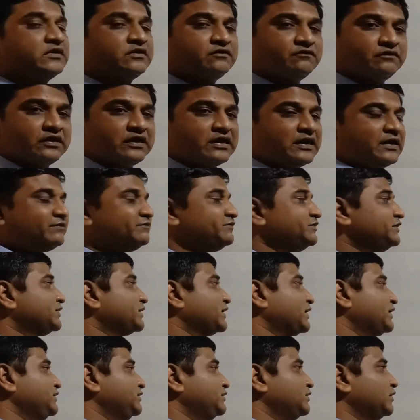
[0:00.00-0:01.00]
Well, I will
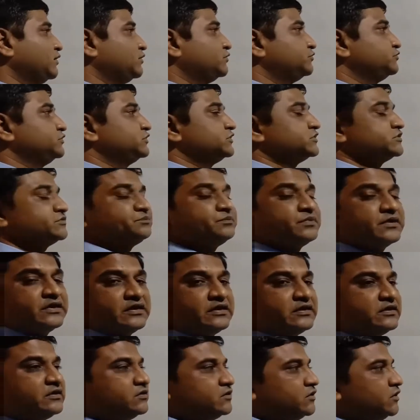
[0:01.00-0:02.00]
write down the
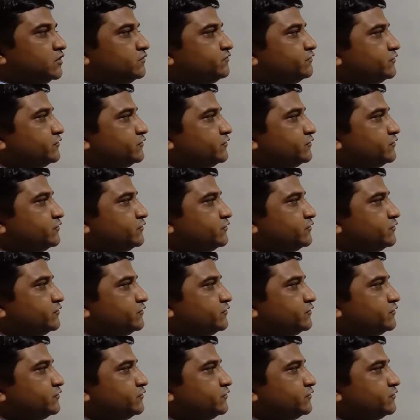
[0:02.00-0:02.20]
spelling of